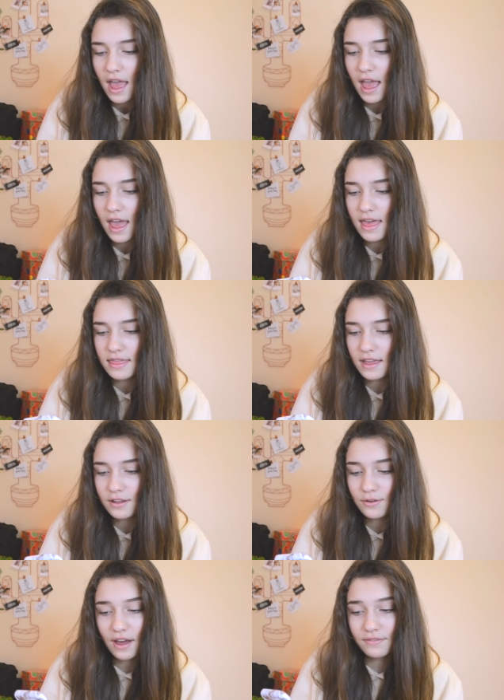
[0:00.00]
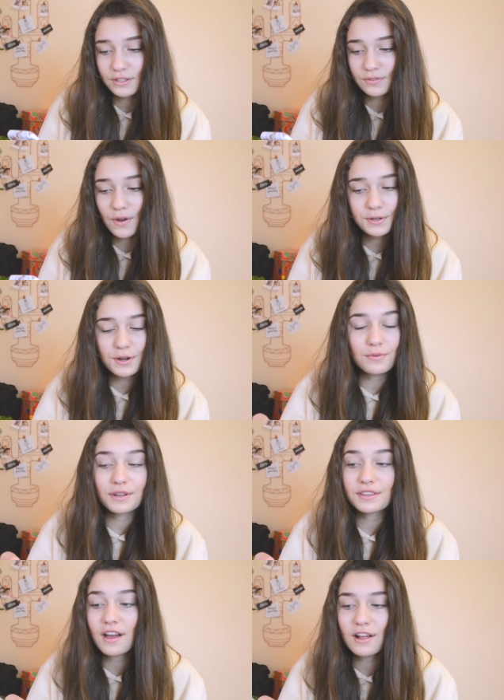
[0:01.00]
and then you have this photo
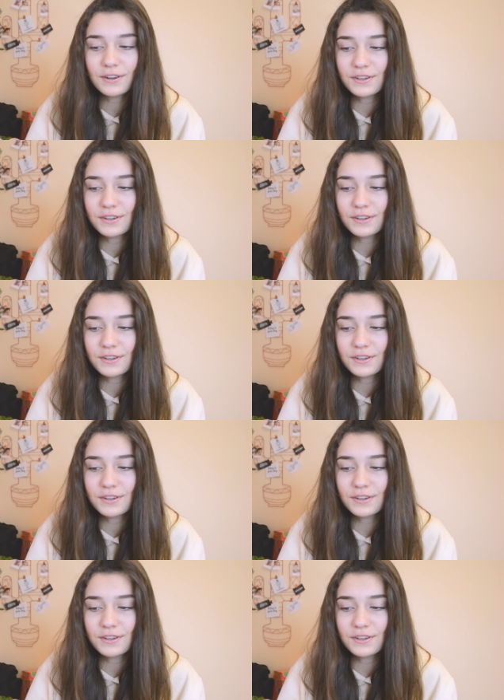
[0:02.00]
with color